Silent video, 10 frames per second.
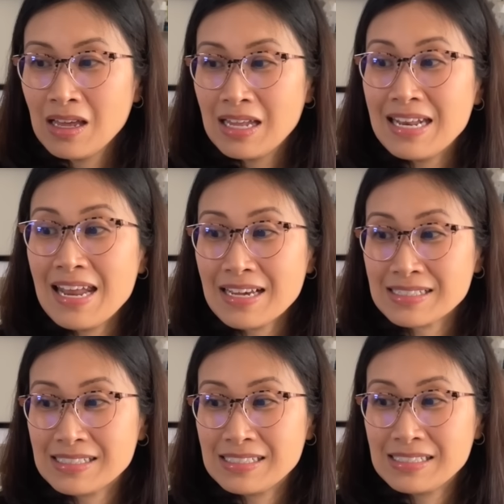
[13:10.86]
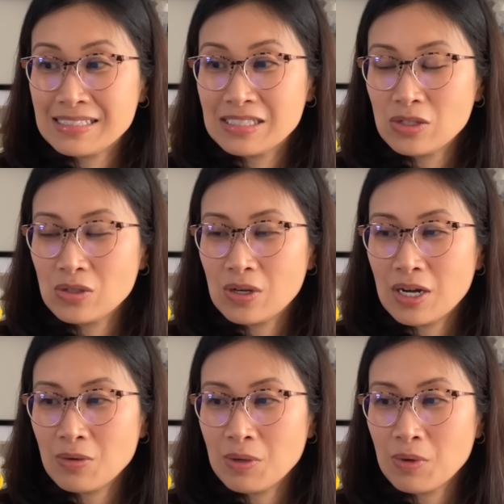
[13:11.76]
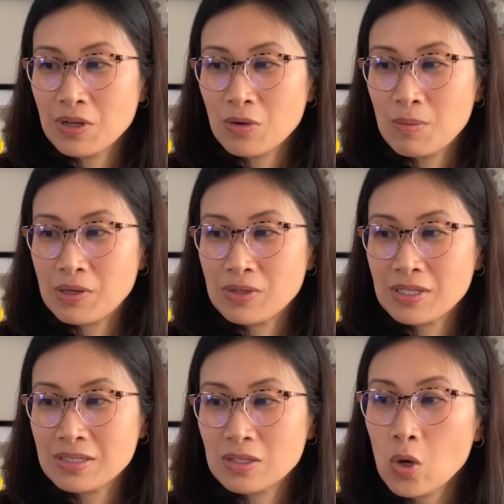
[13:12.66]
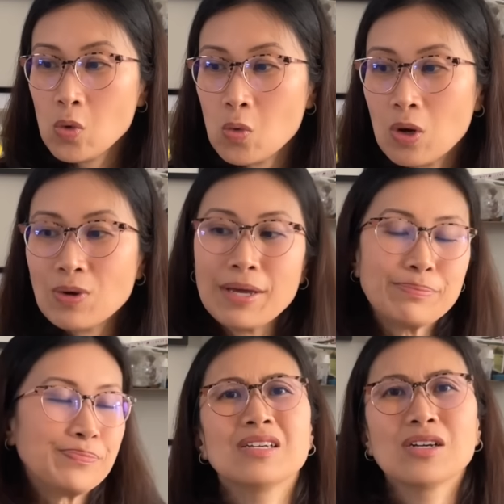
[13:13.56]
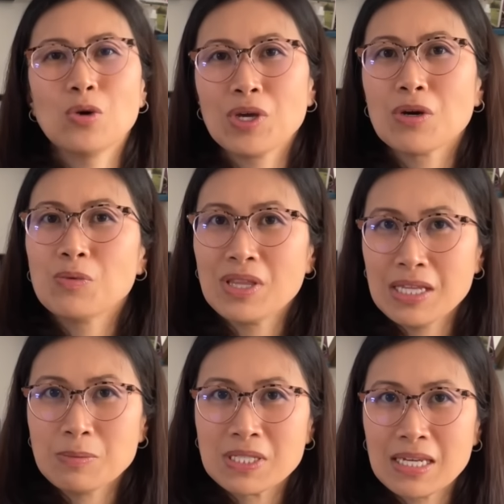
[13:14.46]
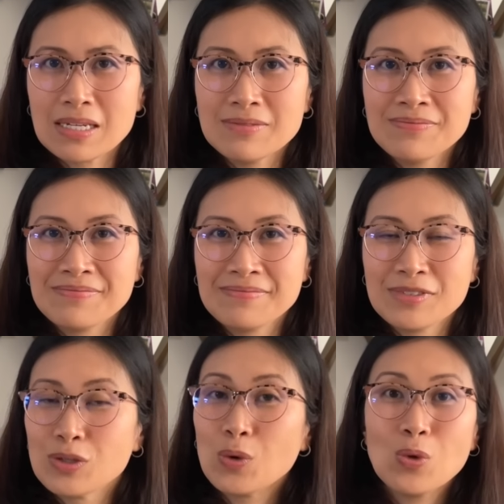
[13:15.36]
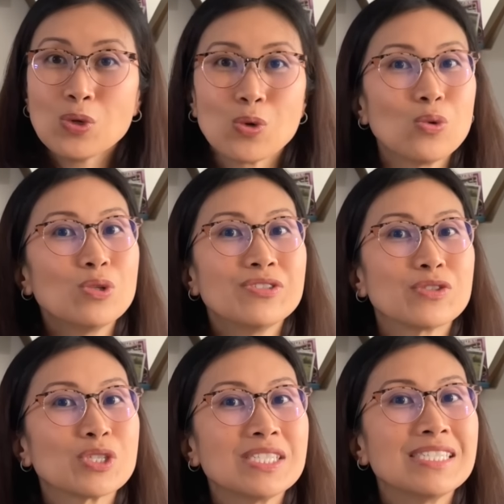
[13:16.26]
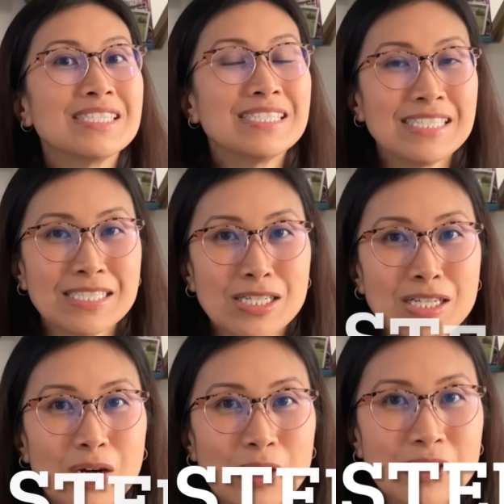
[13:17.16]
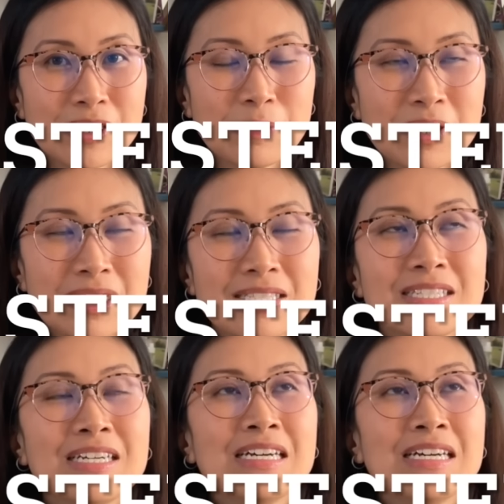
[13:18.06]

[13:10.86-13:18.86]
Next. Oh, how do I want to go about this? Oh, okay. Going on with nibs again. The whole gold versus steel argument.